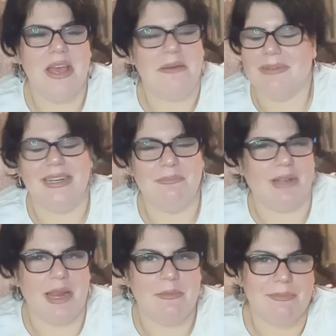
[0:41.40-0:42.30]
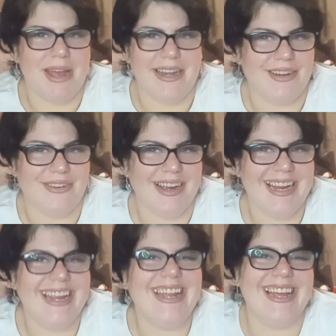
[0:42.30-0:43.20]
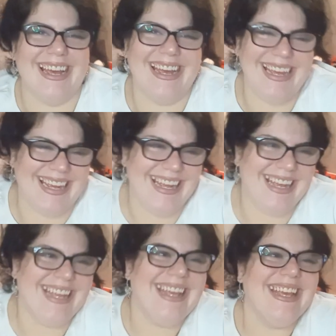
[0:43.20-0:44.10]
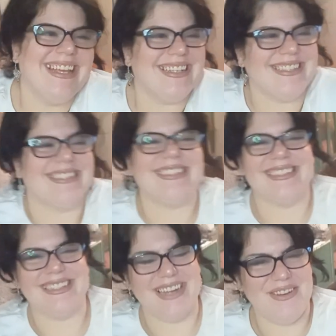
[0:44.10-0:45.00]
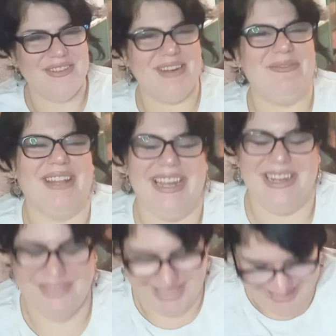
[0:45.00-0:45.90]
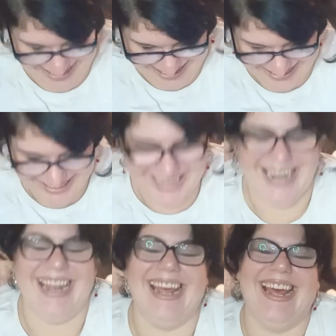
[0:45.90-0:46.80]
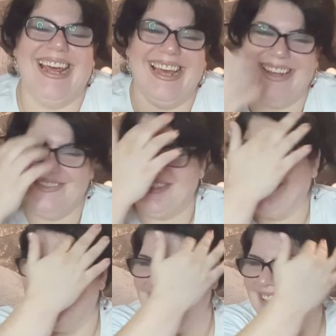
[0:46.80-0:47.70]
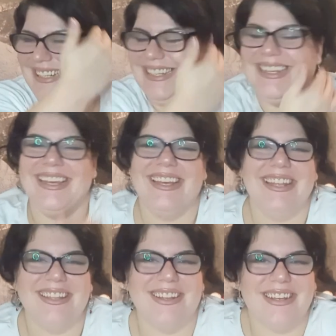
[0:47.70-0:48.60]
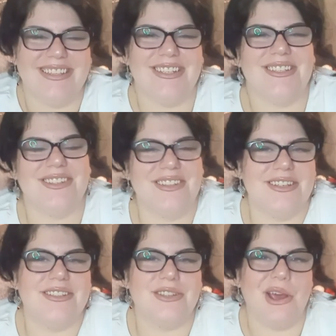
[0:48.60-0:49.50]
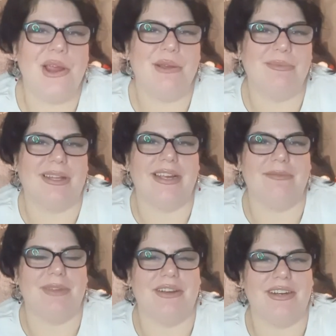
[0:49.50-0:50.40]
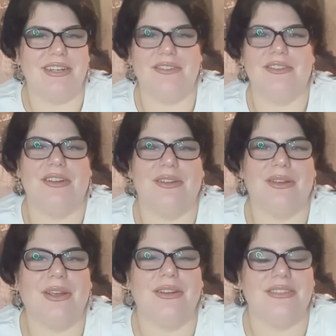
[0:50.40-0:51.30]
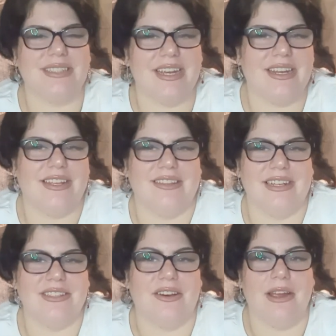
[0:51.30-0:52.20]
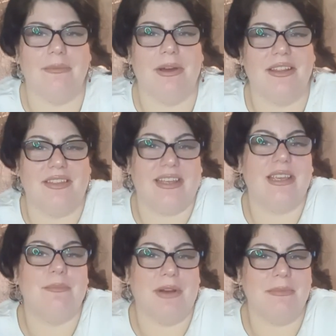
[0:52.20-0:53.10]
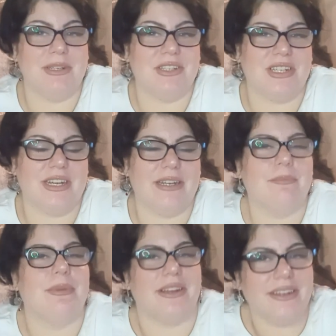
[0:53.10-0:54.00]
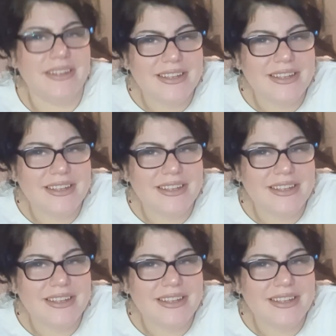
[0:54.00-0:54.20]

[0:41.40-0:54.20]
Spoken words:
going to blame him anyway, just because I don't want to blame Shein. I'm joking. Like, there's no blame there. I don't know who's taking their time. I think it might be Shein, but,